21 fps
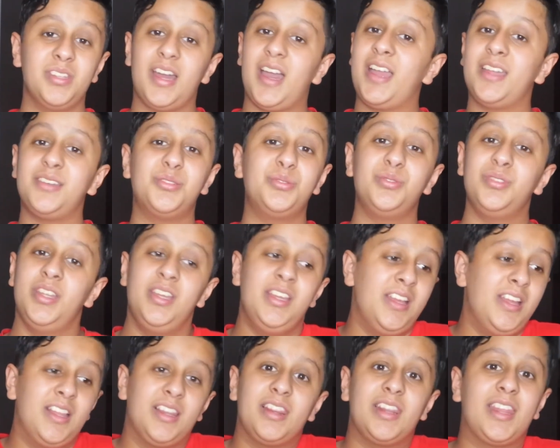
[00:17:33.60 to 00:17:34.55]
don't,
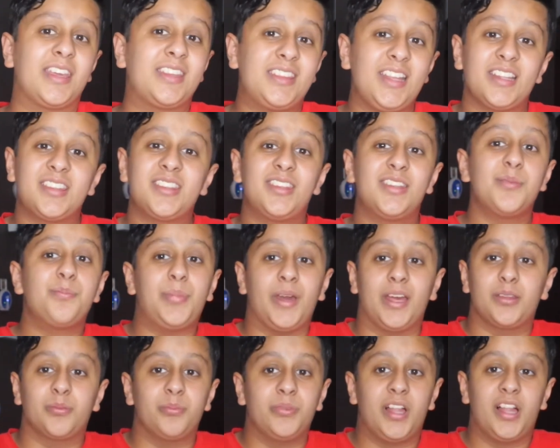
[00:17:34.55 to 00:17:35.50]
like, that's the
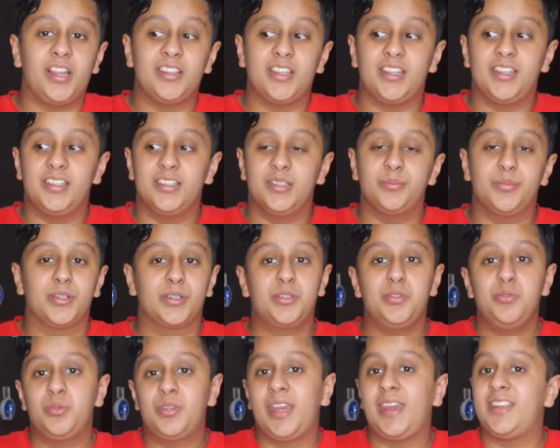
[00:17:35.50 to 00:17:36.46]
best plotline in the book.
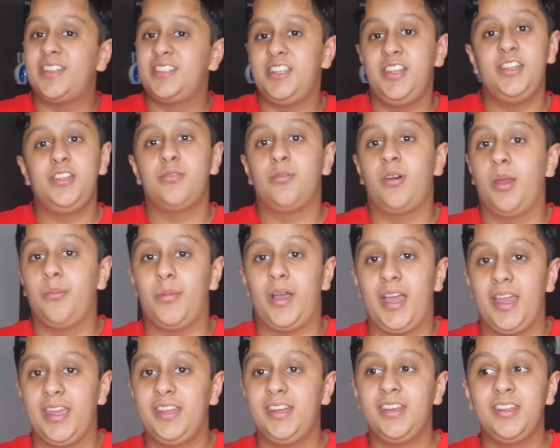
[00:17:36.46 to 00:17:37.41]
You can't change my
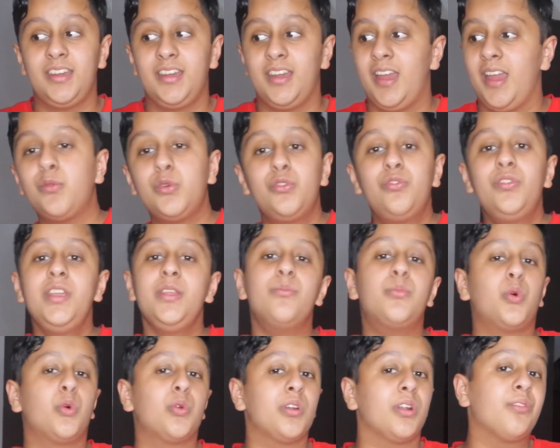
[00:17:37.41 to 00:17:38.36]
mind. I would read
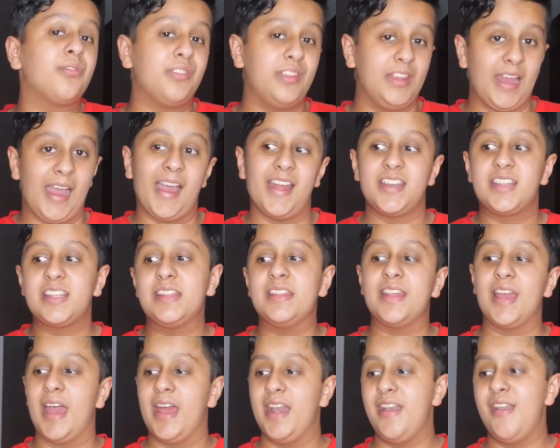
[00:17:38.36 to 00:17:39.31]
more of that
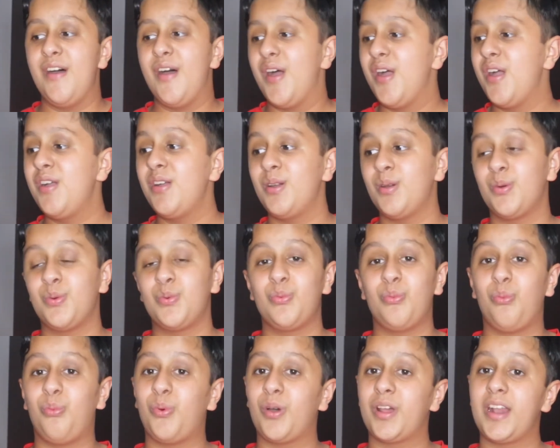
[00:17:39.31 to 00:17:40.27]
than
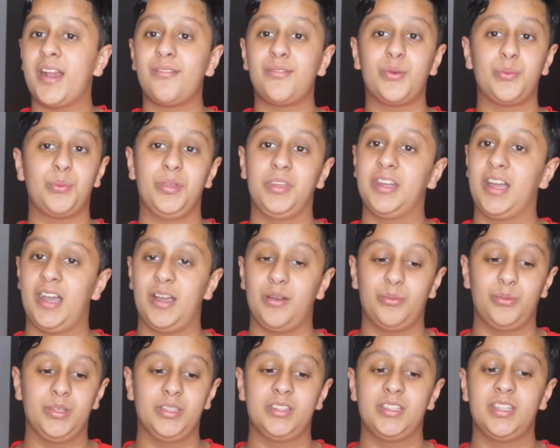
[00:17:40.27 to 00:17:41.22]
whatever we got
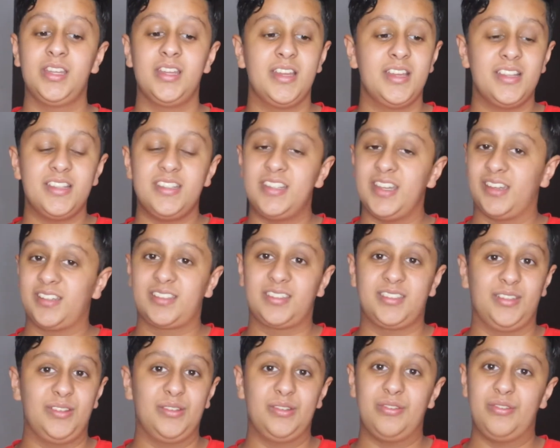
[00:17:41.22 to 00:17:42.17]
with Dex
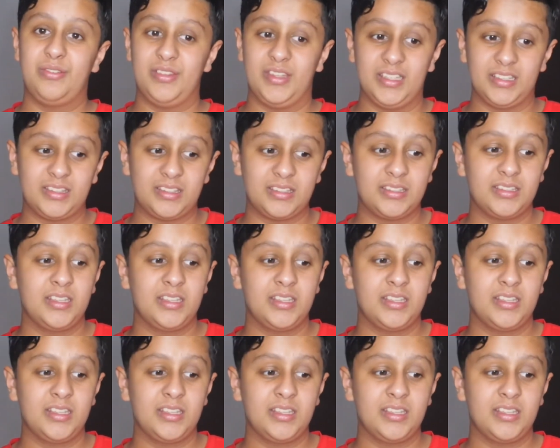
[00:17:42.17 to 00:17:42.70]
and Fitz.